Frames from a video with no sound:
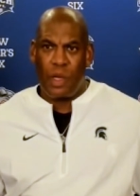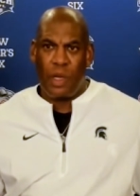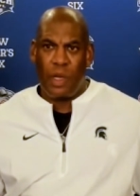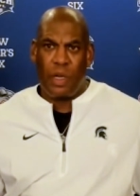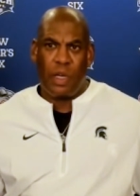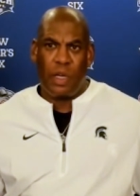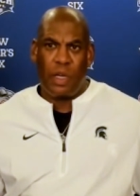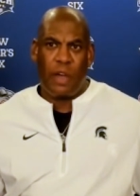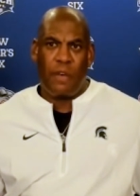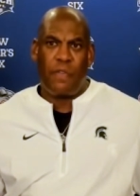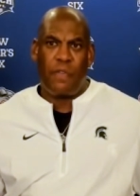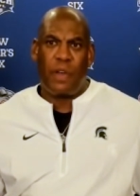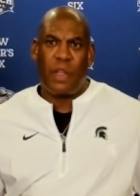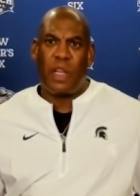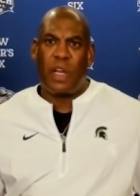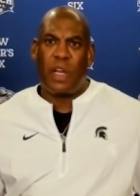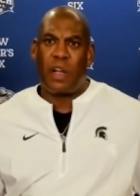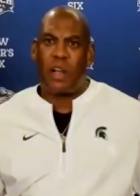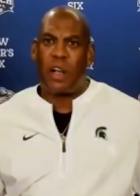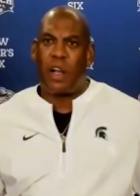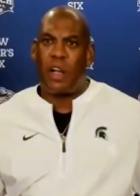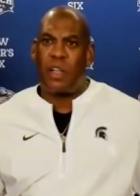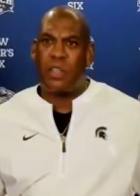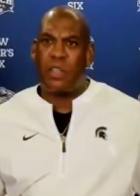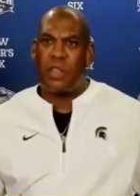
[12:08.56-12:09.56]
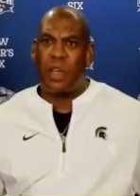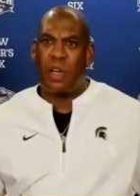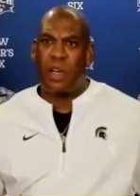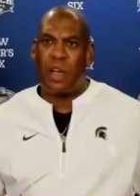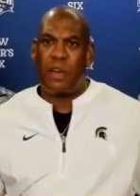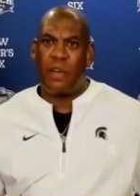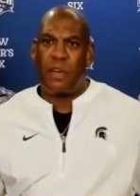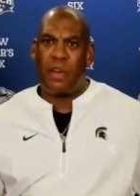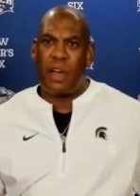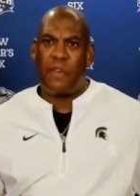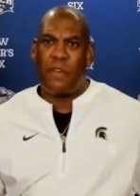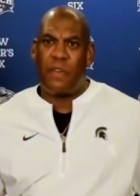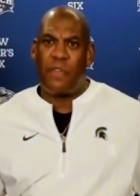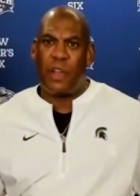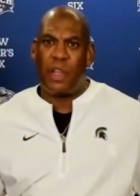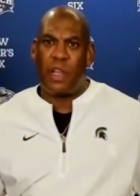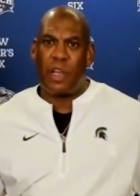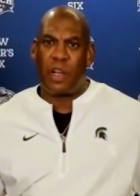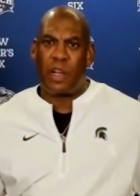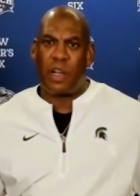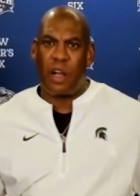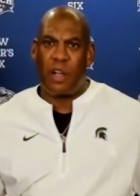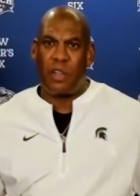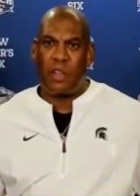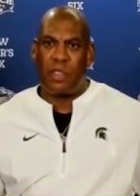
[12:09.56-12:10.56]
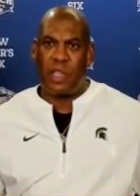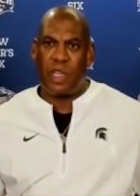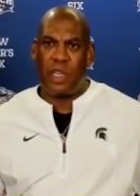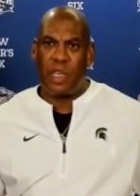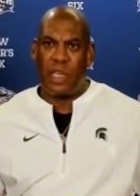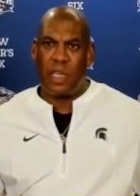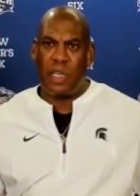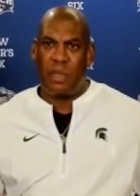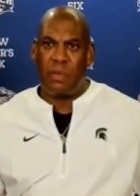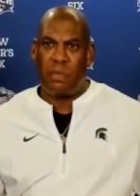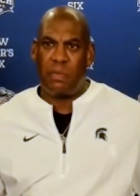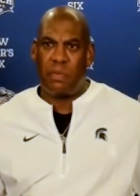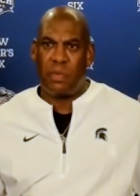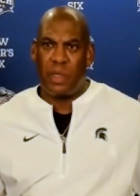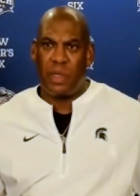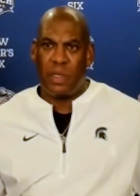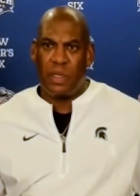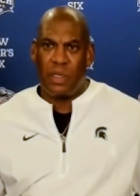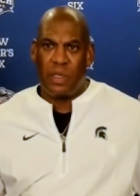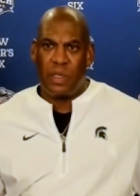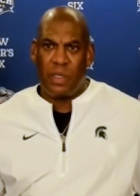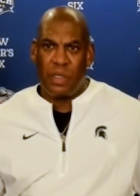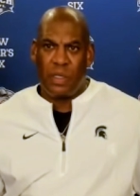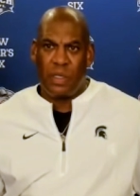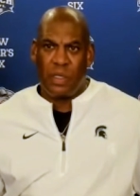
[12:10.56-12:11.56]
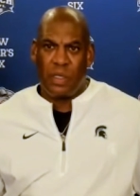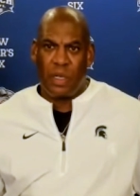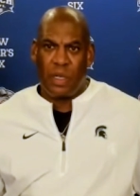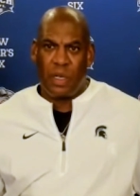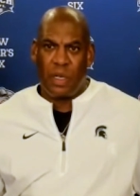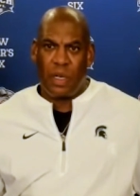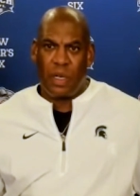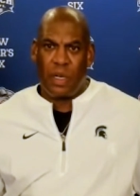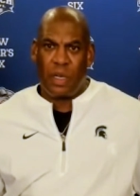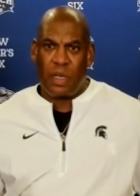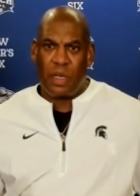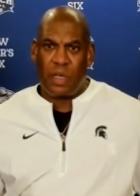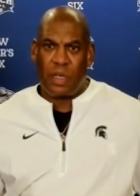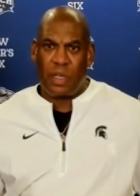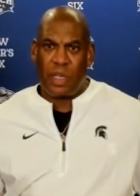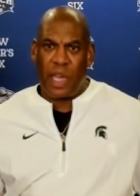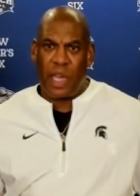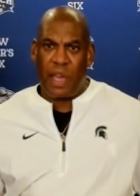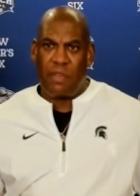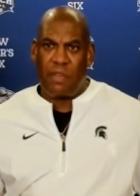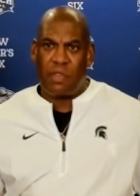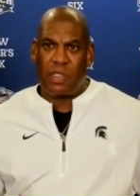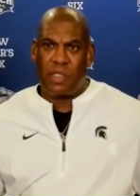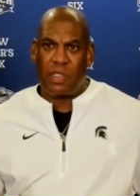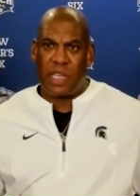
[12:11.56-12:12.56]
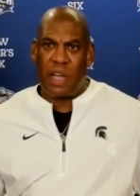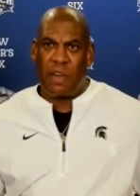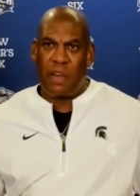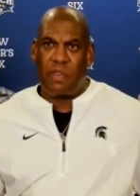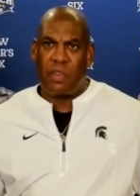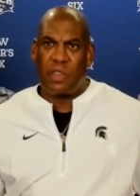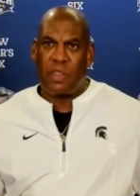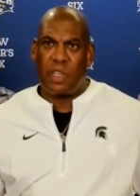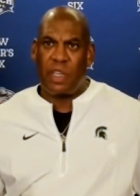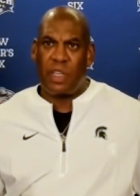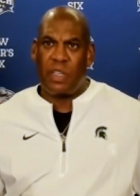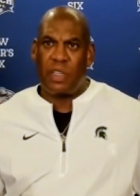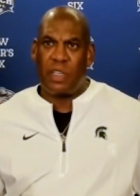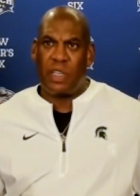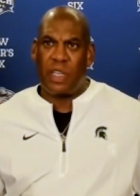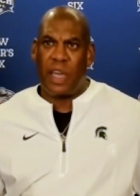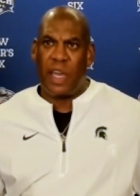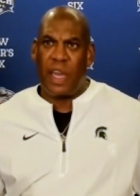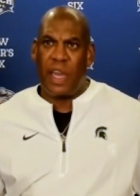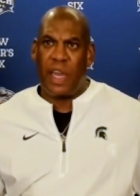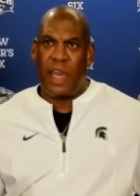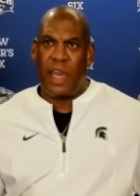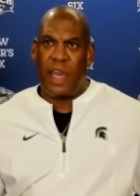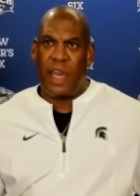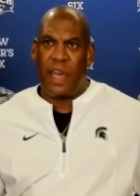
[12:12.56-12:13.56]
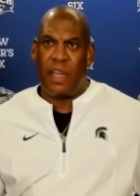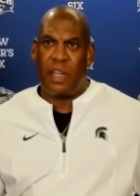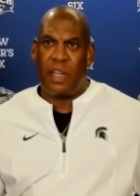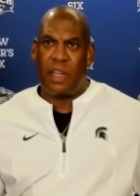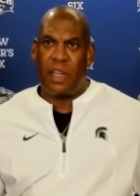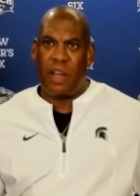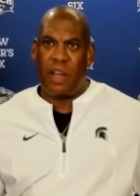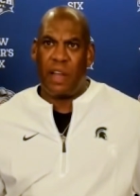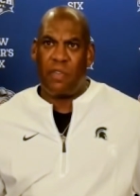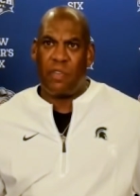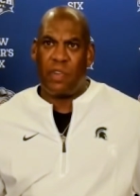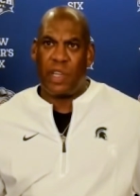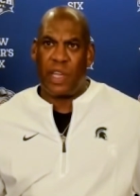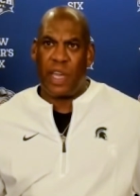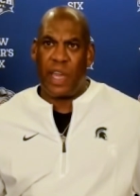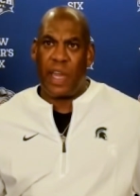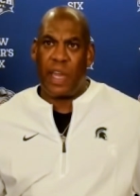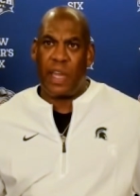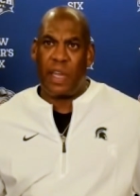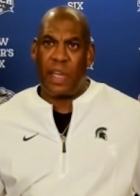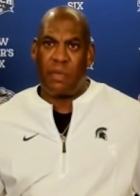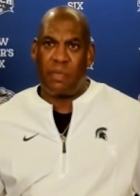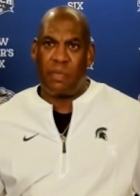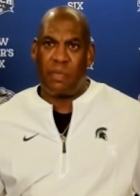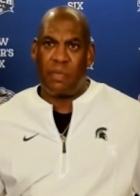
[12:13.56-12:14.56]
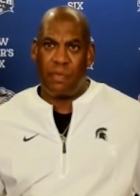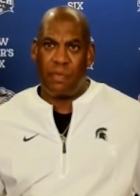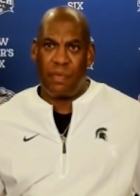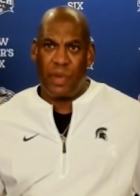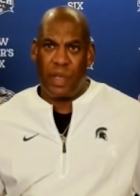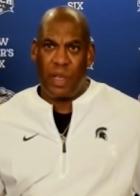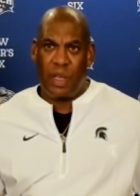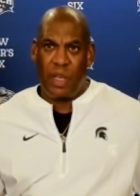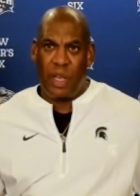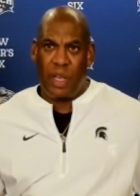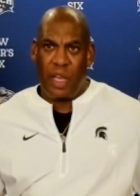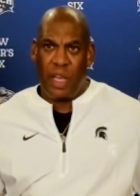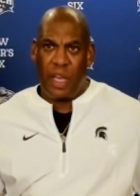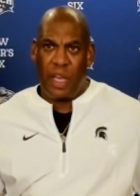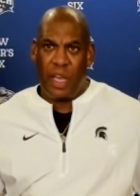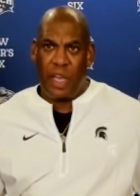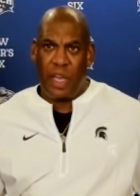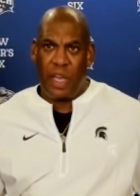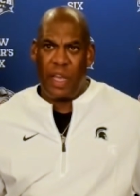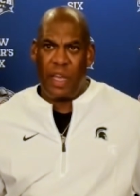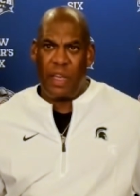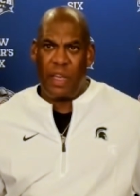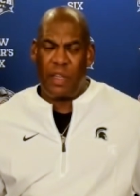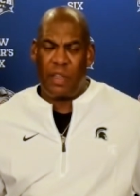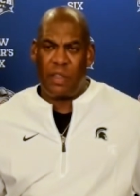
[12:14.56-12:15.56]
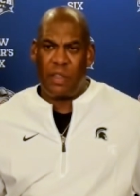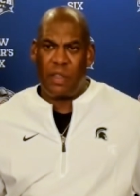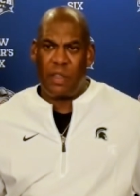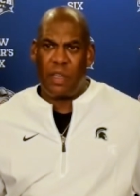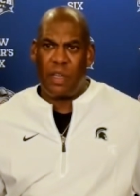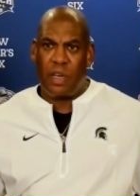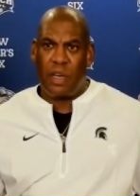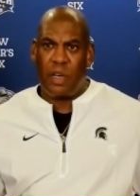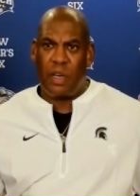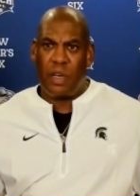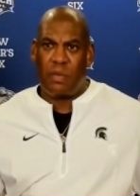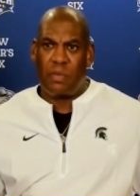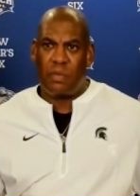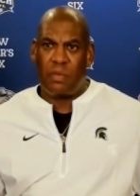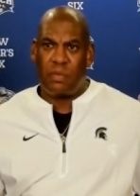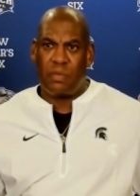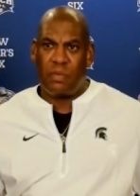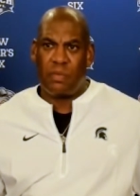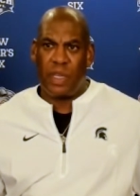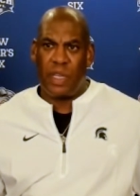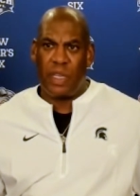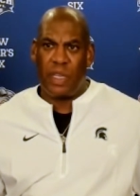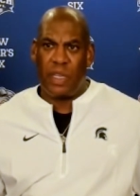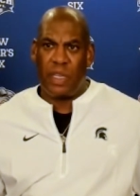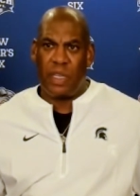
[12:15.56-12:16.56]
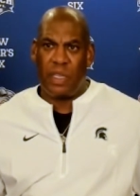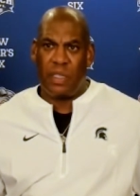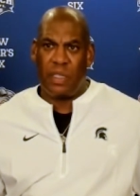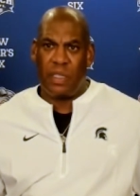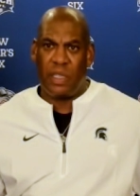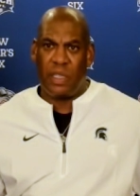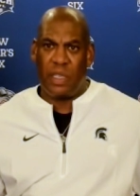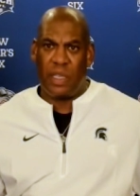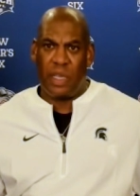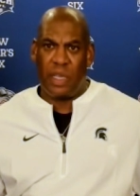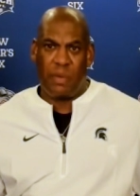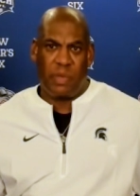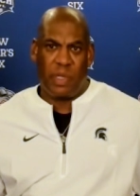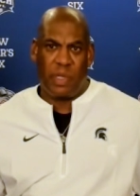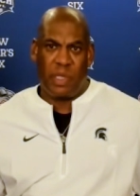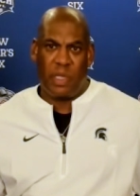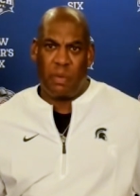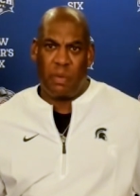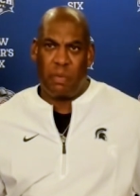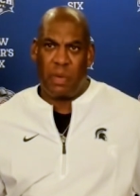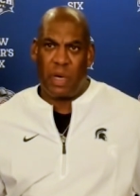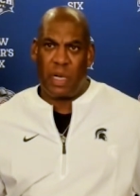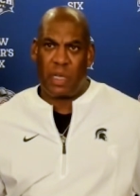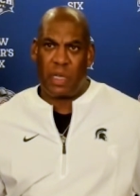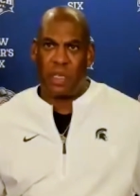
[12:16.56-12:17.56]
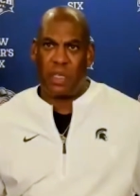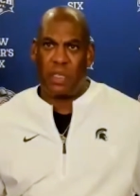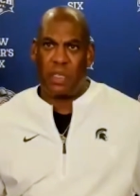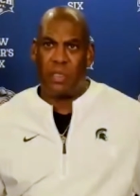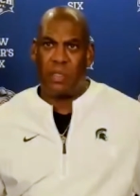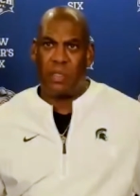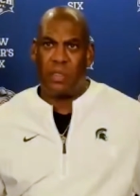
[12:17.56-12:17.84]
I felt like our I, I felt like our team uh, gave us everything that they had every game, and um, and and emptied the bucket,